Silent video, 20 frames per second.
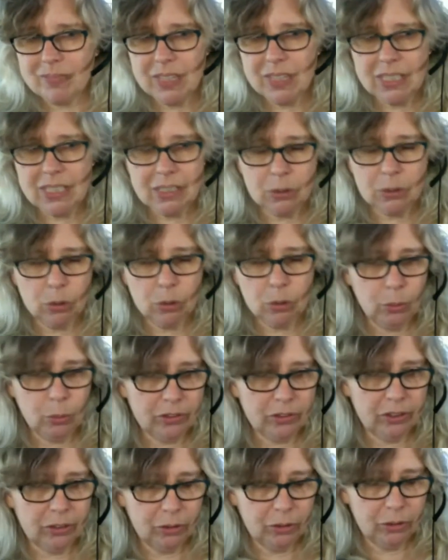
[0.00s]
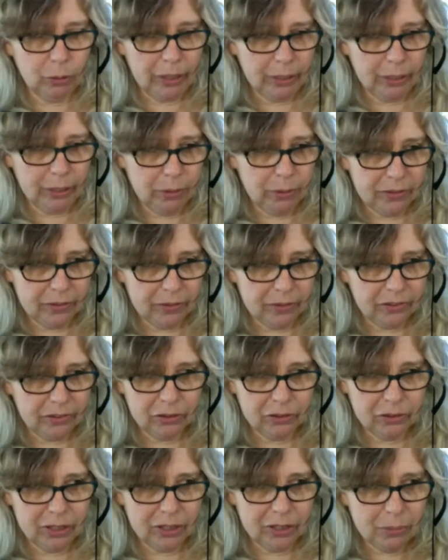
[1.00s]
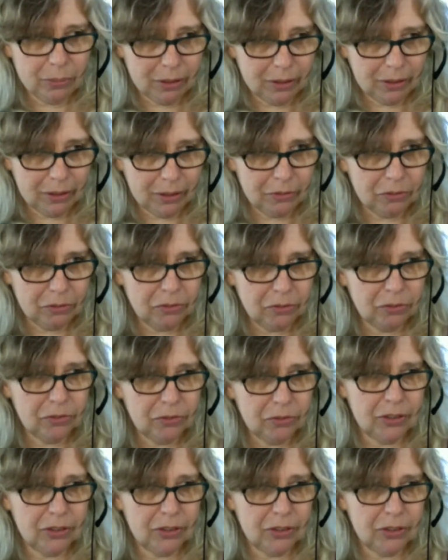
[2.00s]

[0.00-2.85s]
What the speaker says: what's a good way to put this? Stream of